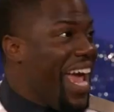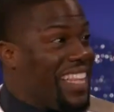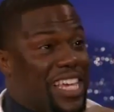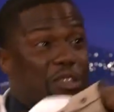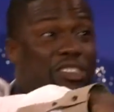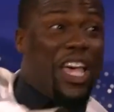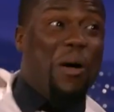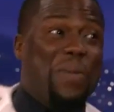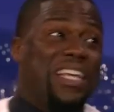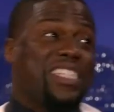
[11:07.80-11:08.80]
And then you
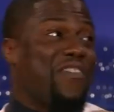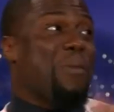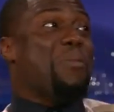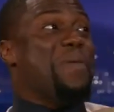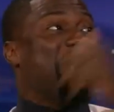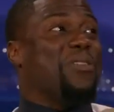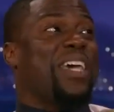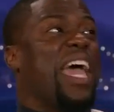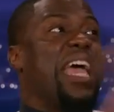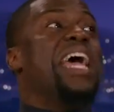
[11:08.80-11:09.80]
tell me as if I'm gonna be okay.